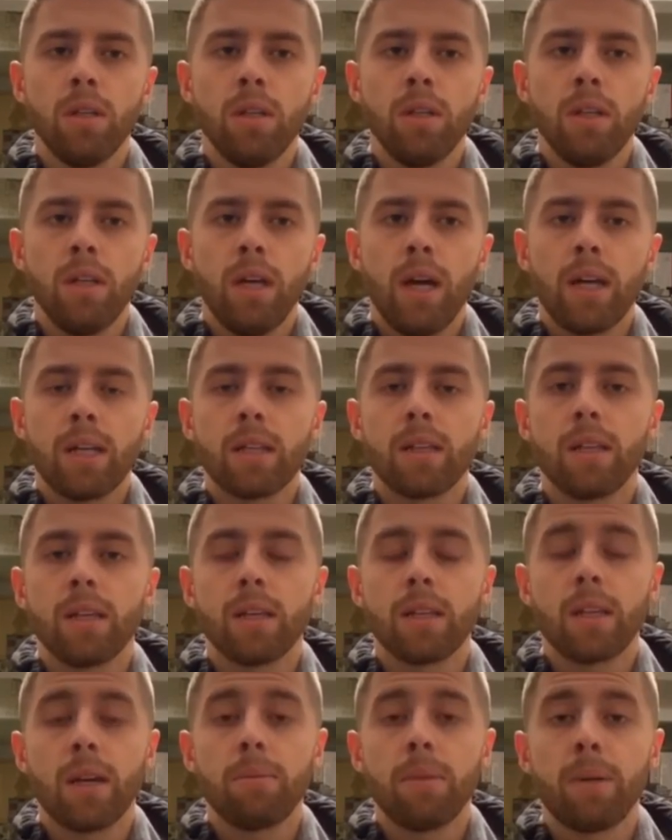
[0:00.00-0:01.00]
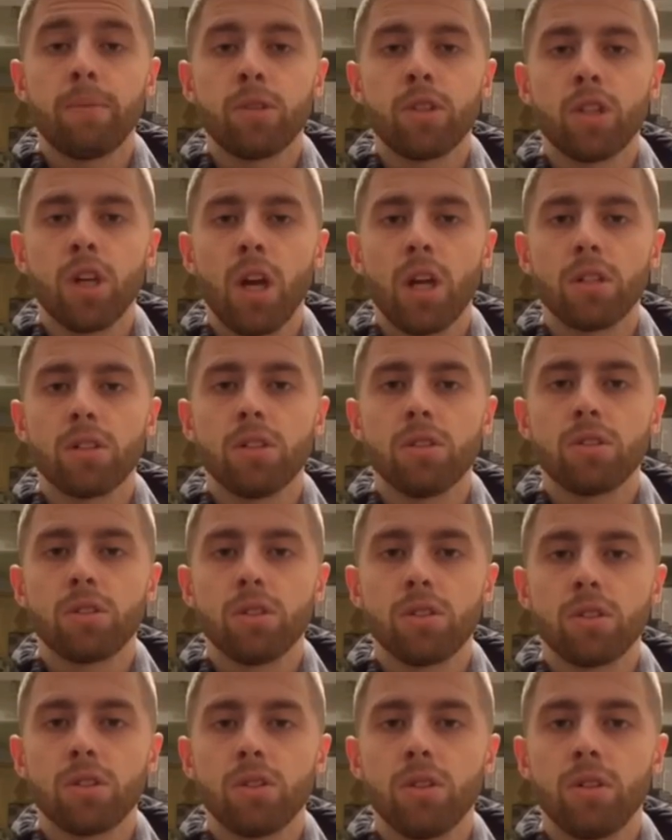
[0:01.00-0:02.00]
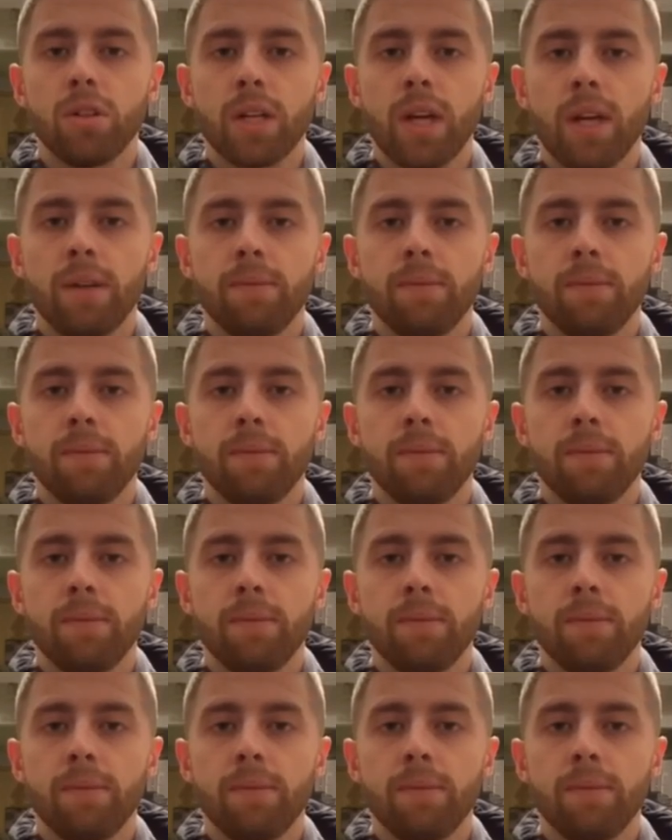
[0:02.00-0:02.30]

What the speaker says: And I think that man Richarlison's going to score again.